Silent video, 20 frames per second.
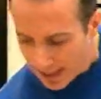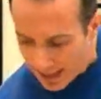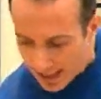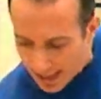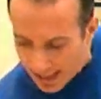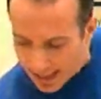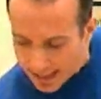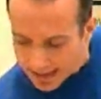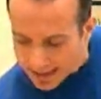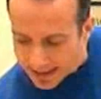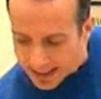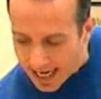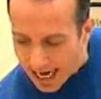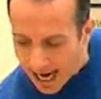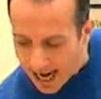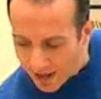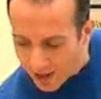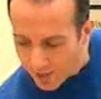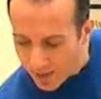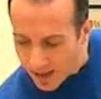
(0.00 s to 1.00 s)
is
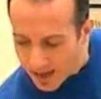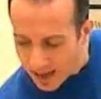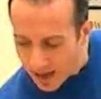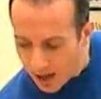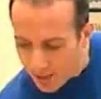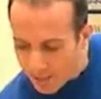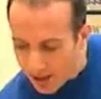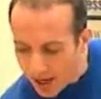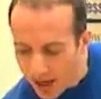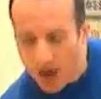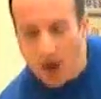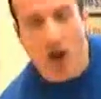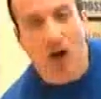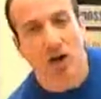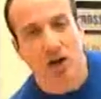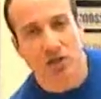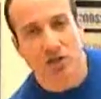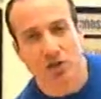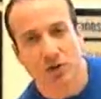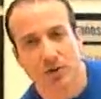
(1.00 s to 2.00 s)
gathering about
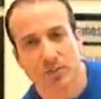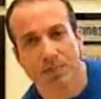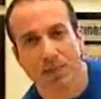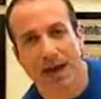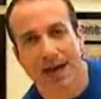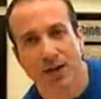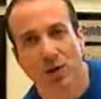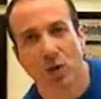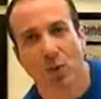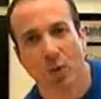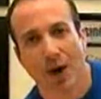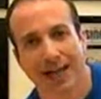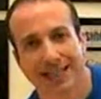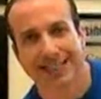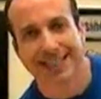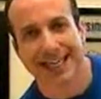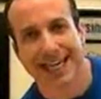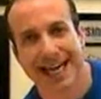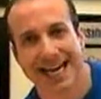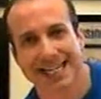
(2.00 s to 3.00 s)
100 MicroWatts
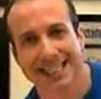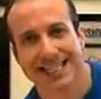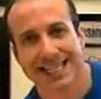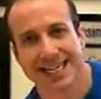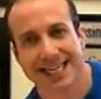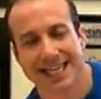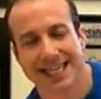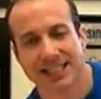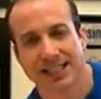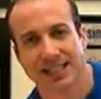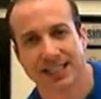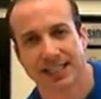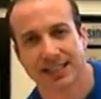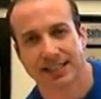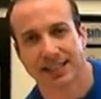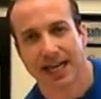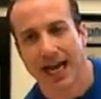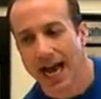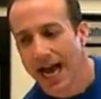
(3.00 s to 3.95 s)
at 18 inches.